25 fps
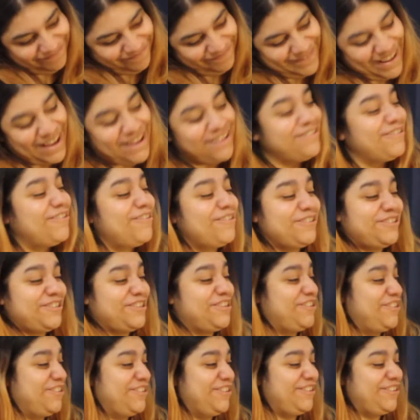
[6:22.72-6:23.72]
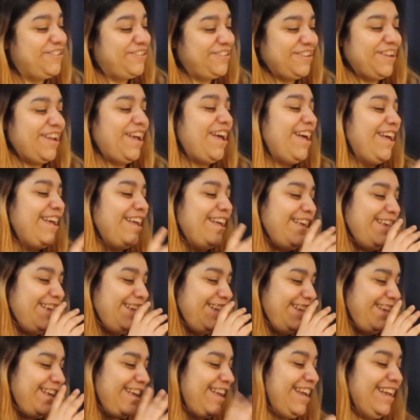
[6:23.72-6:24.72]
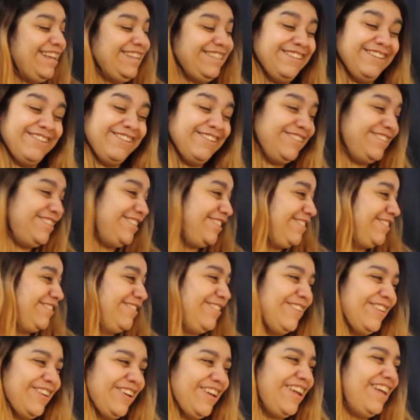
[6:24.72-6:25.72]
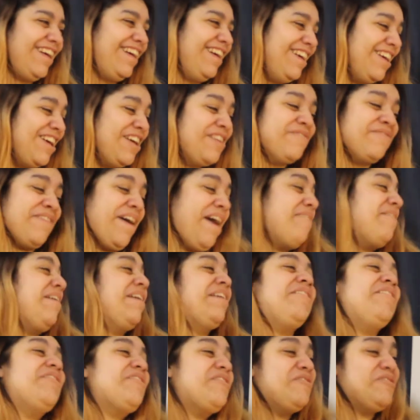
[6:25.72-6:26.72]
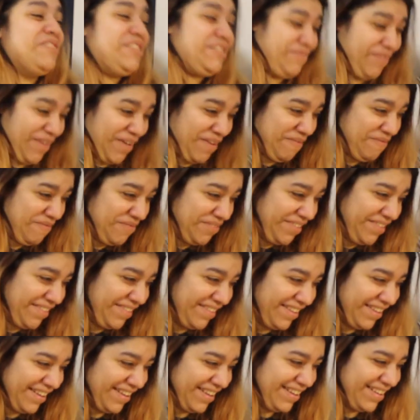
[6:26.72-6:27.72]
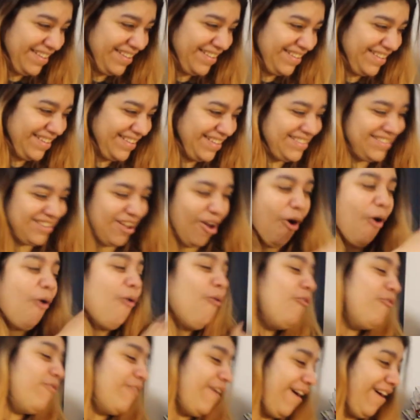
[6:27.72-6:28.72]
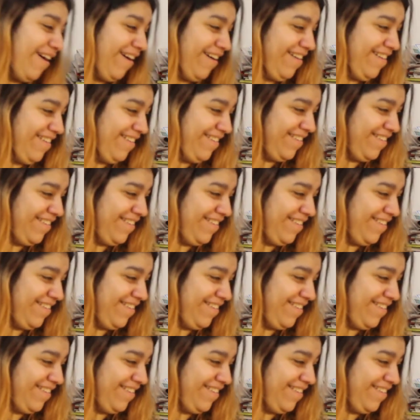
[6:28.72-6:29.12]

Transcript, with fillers: I told you. I told you. Fam, I got goosebumps. It's over.